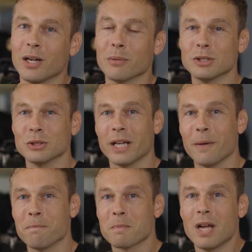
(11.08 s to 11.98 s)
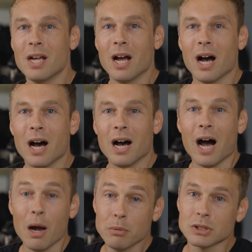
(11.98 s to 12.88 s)
hear what you're saying.
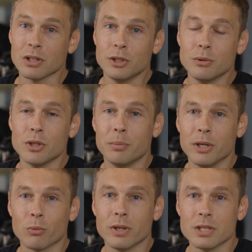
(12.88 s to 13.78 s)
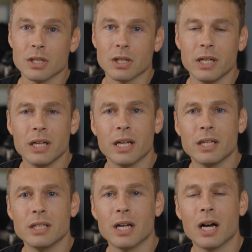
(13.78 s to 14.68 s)
I was on YouTube here recently,
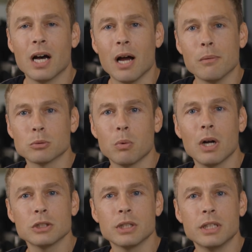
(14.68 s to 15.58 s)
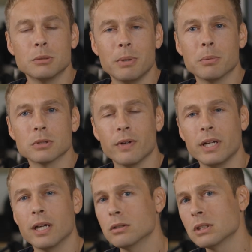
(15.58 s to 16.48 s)
and I was watching these people's
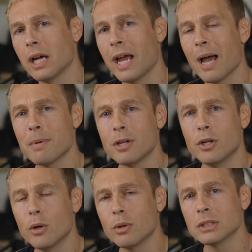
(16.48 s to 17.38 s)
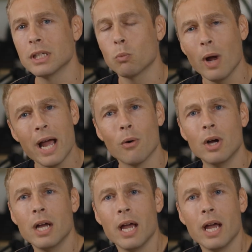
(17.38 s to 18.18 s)
videos, and I happened to notice that, wow,